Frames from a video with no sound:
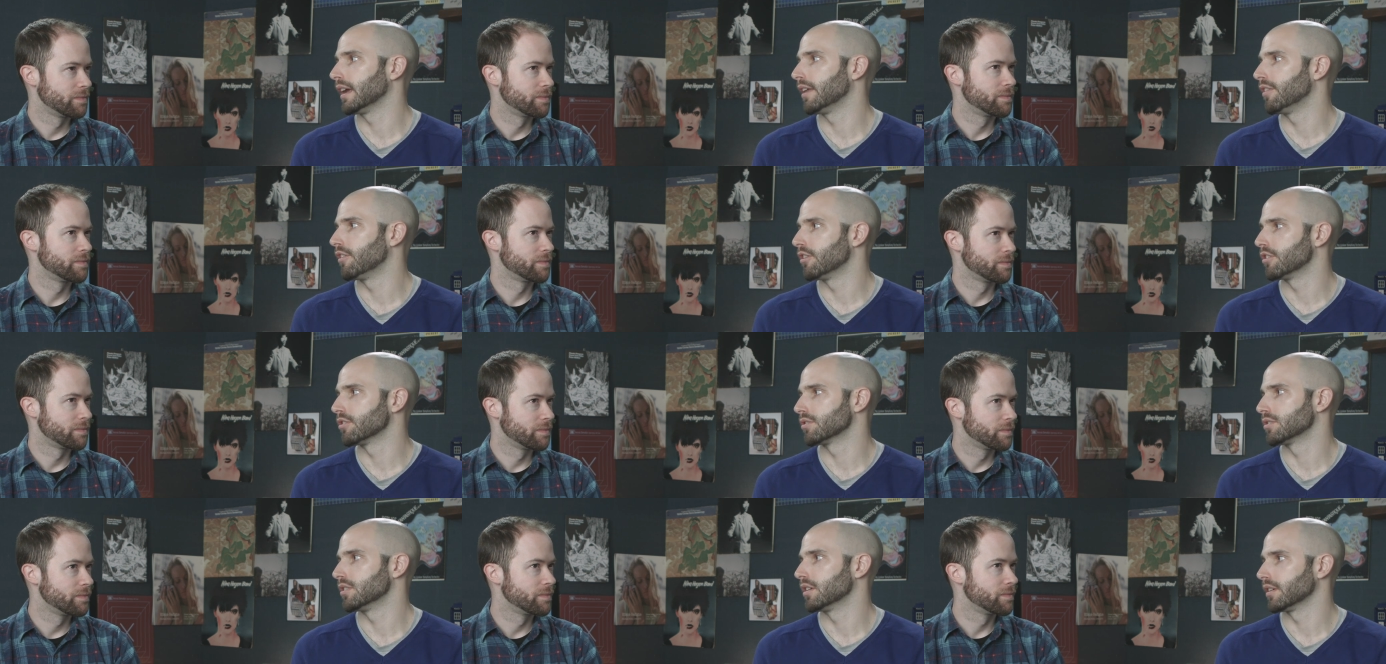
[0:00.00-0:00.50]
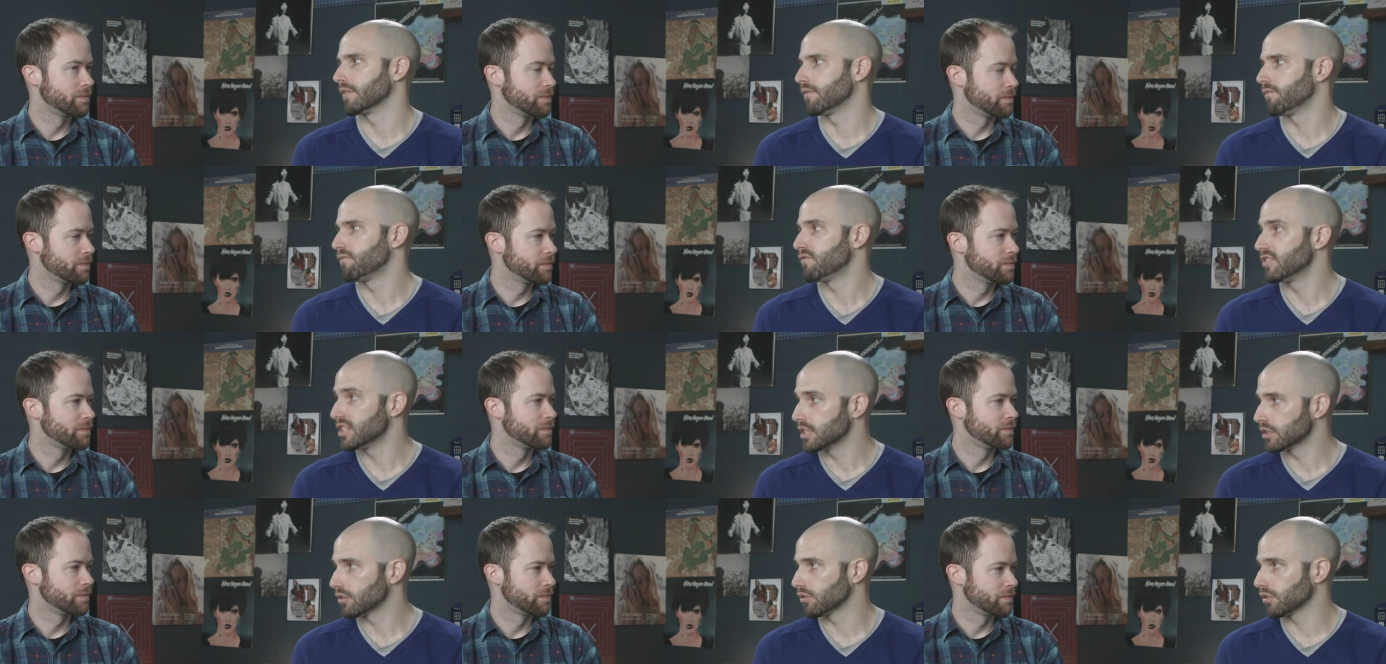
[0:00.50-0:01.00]
Speaker 1: And there's the
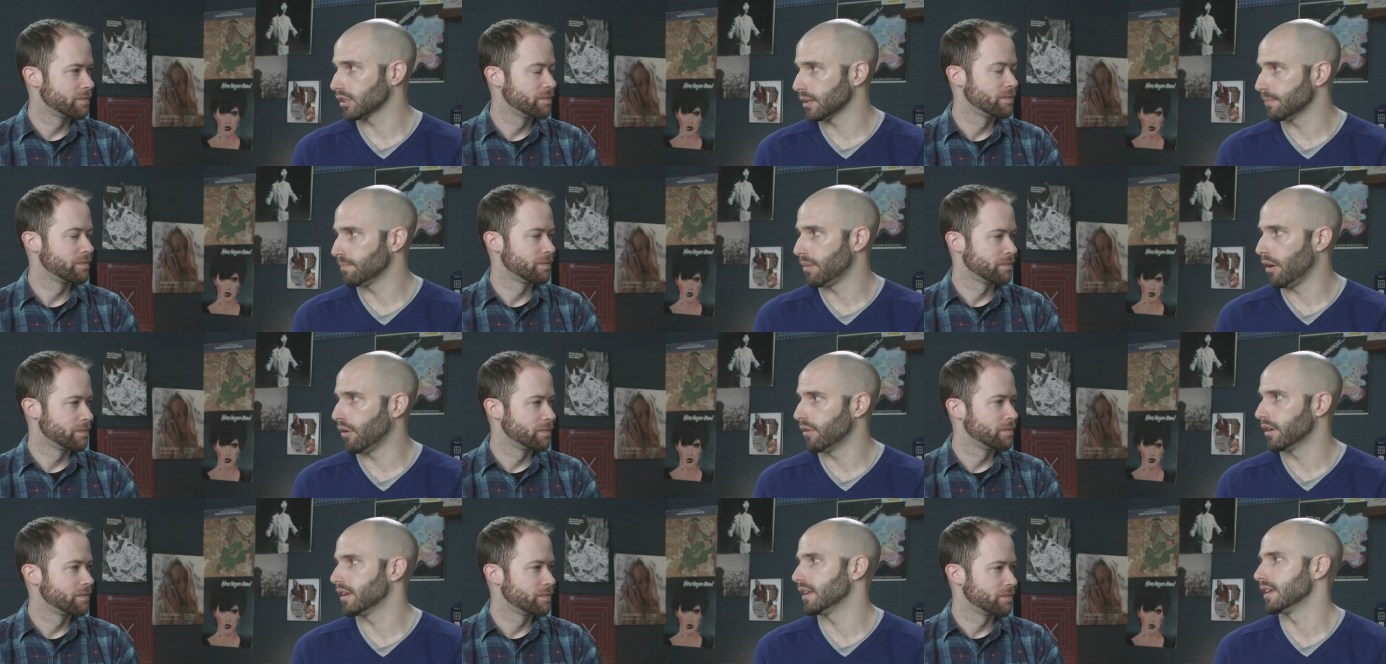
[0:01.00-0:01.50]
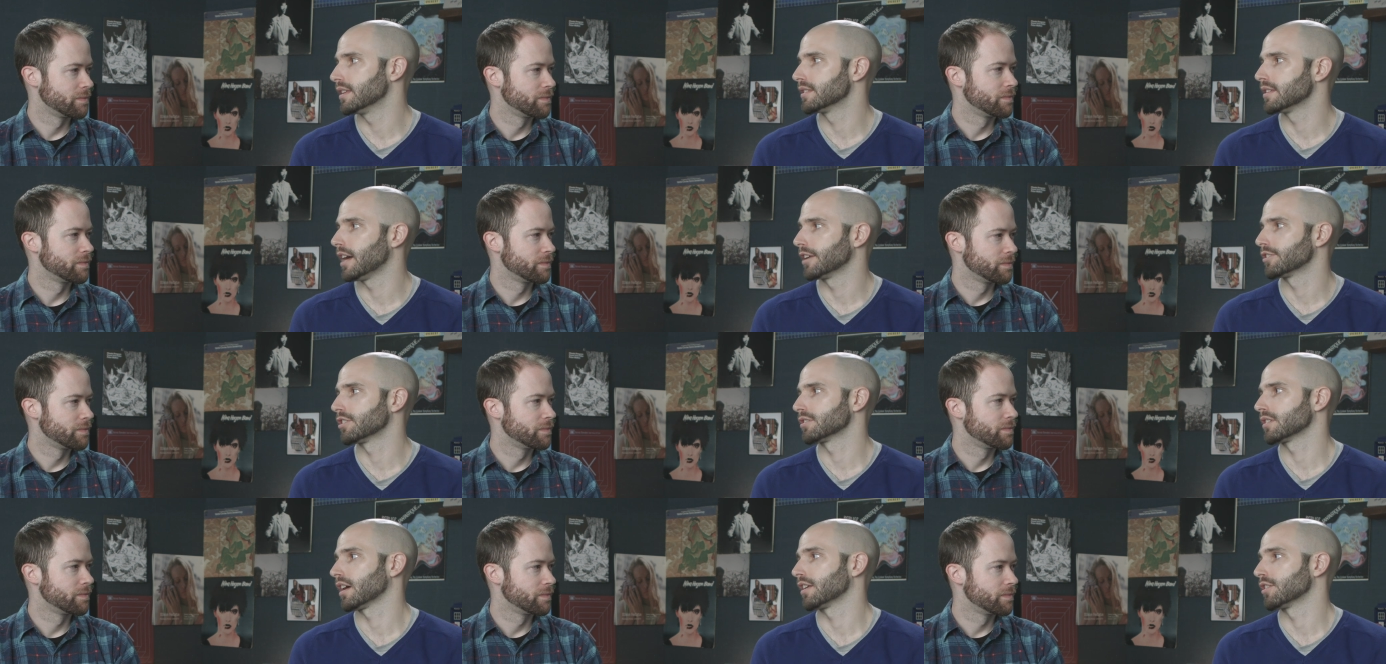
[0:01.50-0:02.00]
physical component, it's
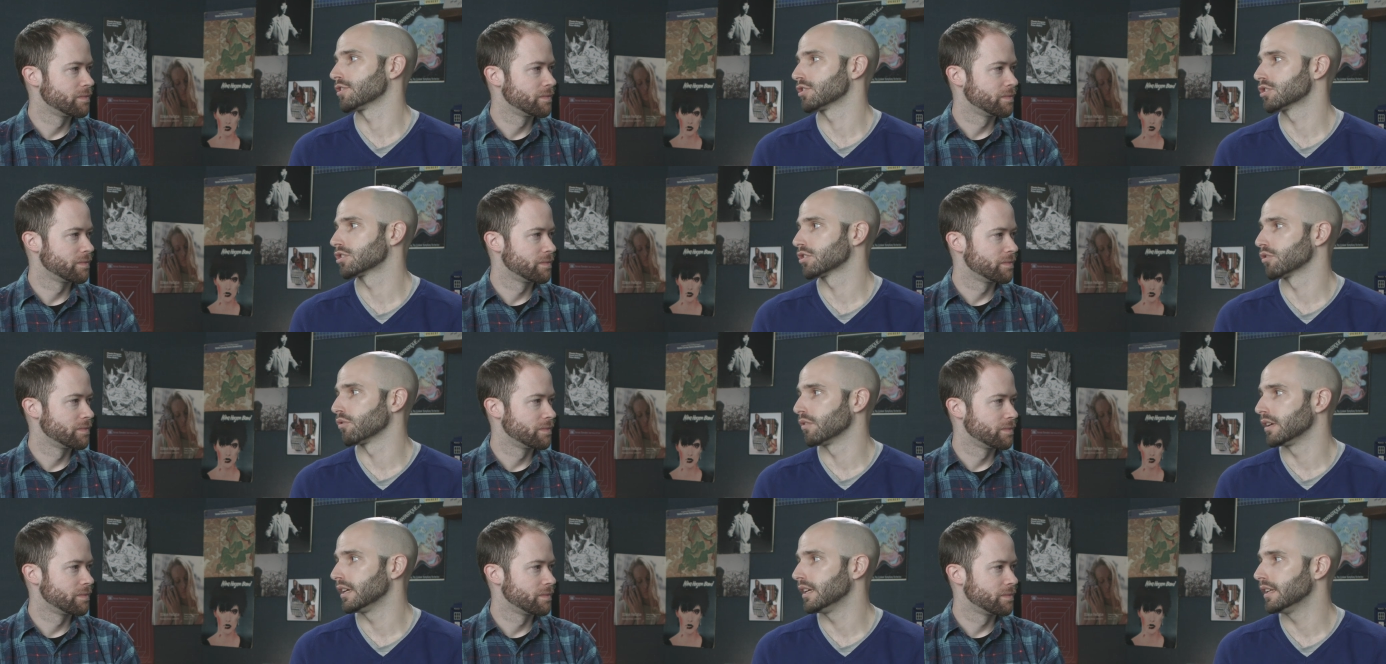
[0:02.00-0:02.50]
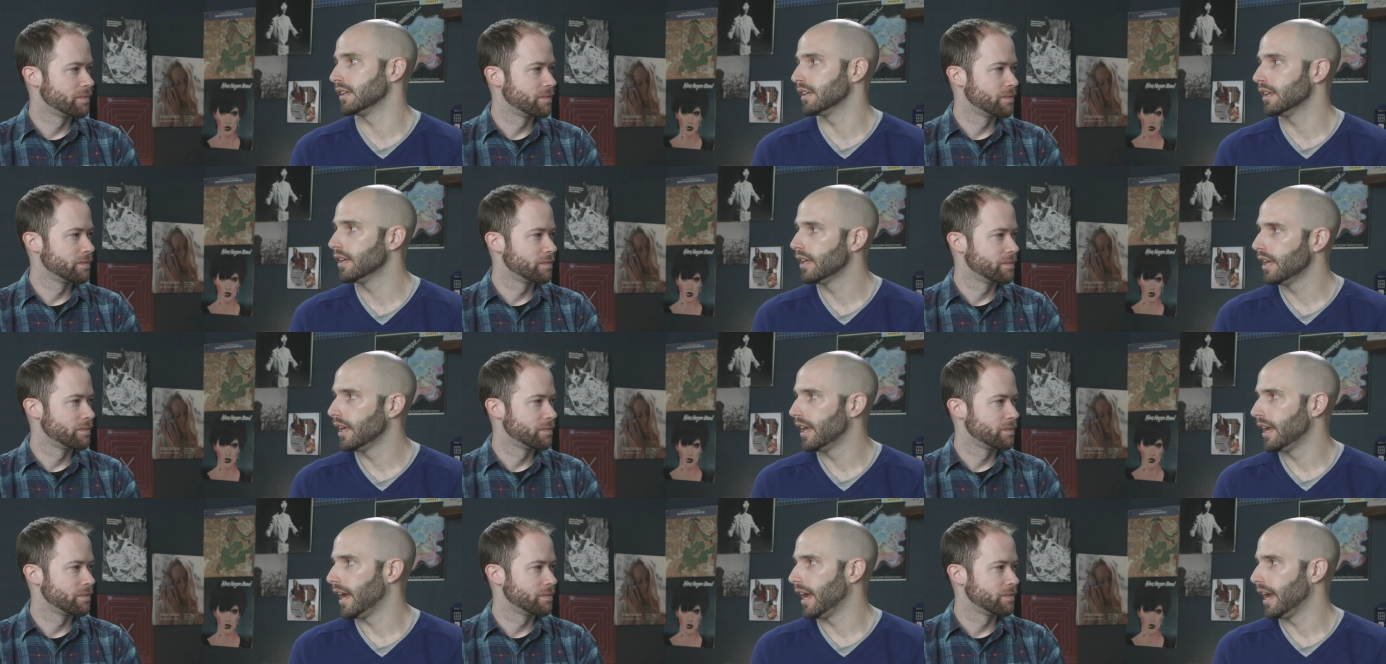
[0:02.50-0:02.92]
not just on a screen.